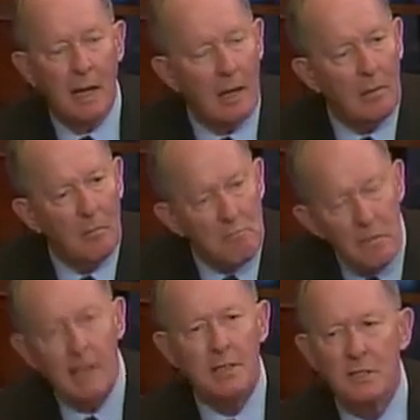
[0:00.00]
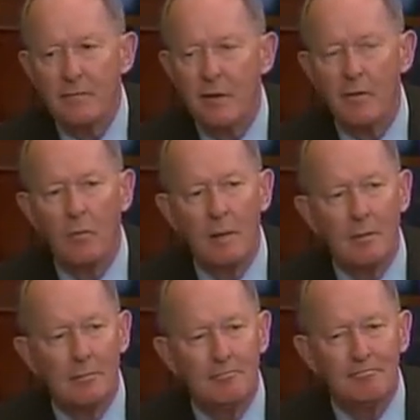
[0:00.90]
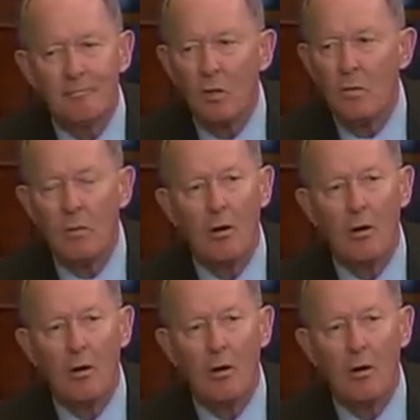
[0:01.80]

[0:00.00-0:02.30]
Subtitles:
and millions of other women who